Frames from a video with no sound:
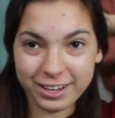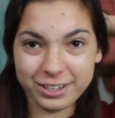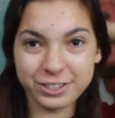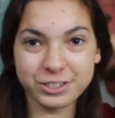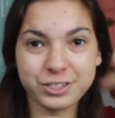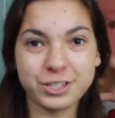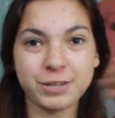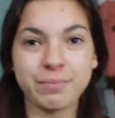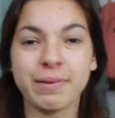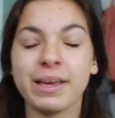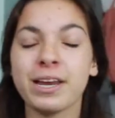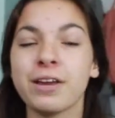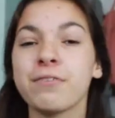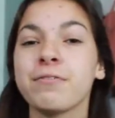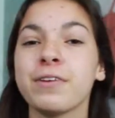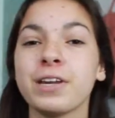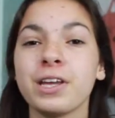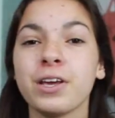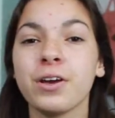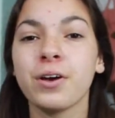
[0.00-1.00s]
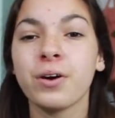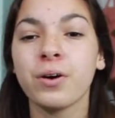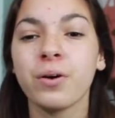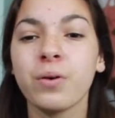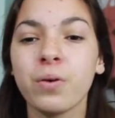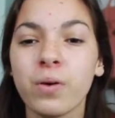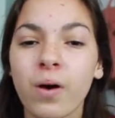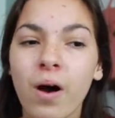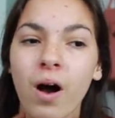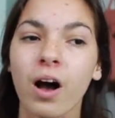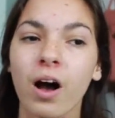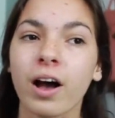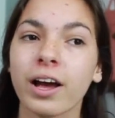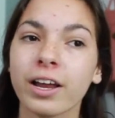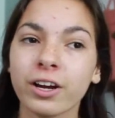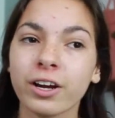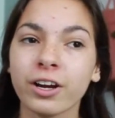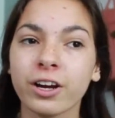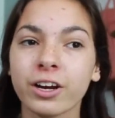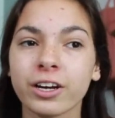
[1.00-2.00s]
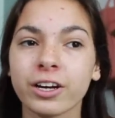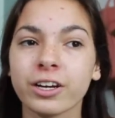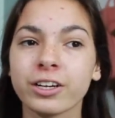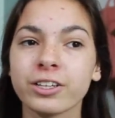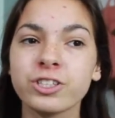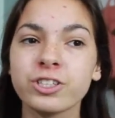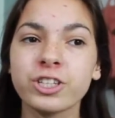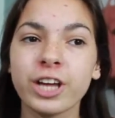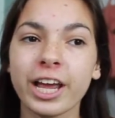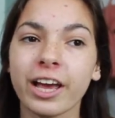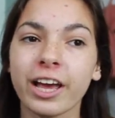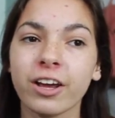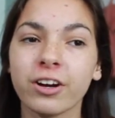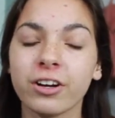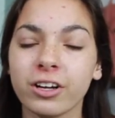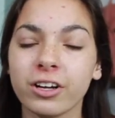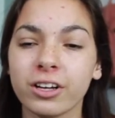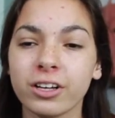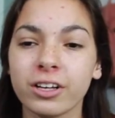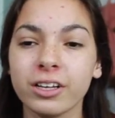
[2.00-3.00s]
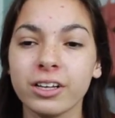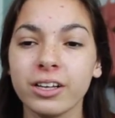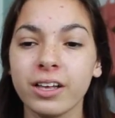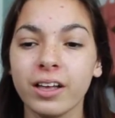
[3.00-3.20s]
she made a video on her channel